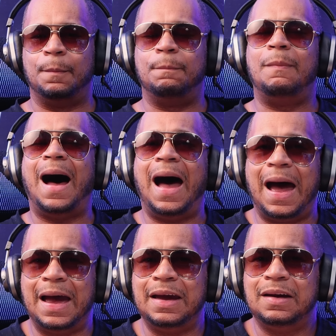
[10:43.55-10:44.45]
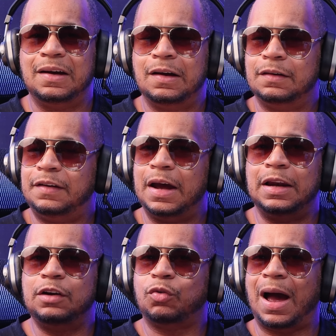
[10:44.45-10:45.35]
my
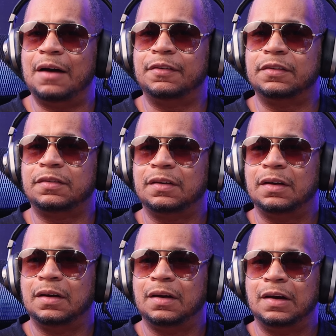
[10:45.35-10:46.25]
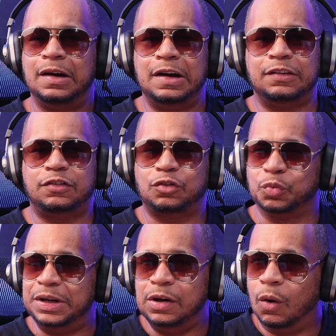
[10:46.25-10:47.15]
daily drivers is
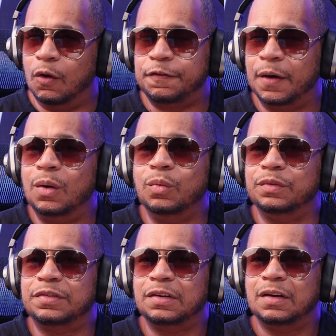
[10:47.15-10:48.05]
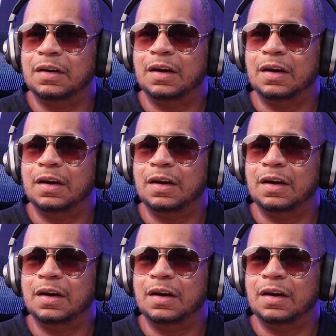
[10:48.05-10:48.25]
three-year-old phones.